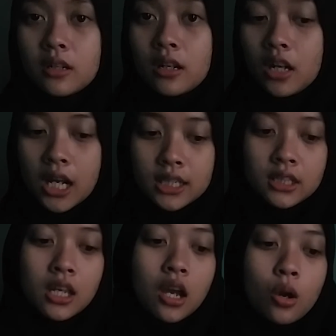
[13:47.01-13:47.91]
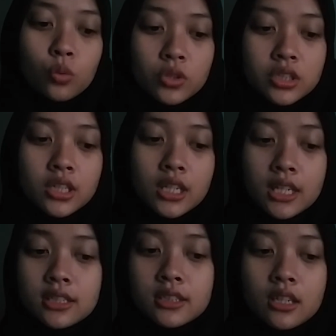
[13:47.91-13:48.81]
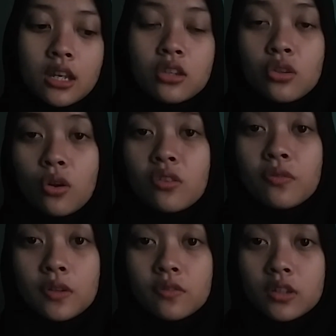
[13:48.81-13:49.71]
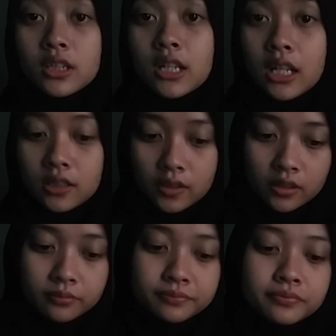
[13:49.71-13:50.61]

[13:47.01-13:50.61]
not which is your favorite color.